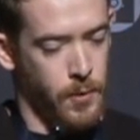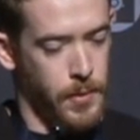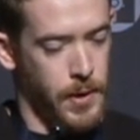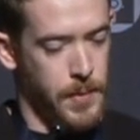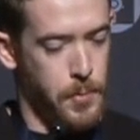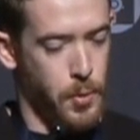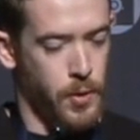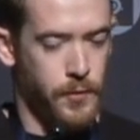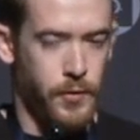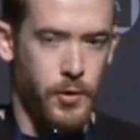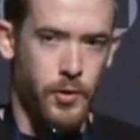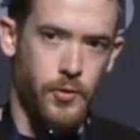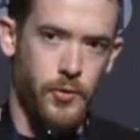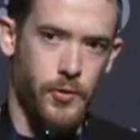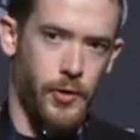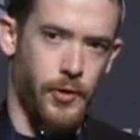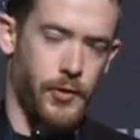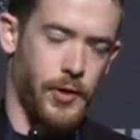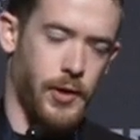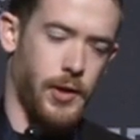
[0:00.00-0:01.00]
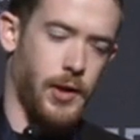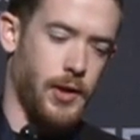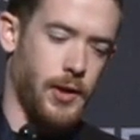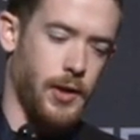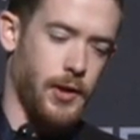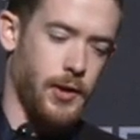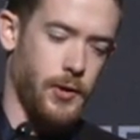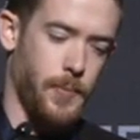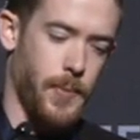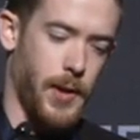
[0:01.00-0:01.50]
people have used the sticky
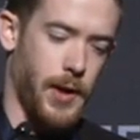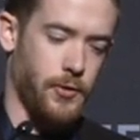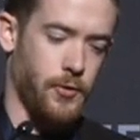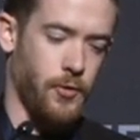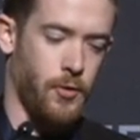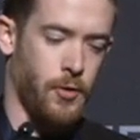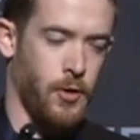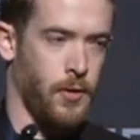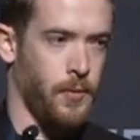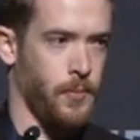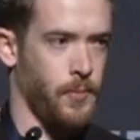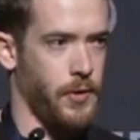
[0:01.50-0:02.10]
keys backdoor,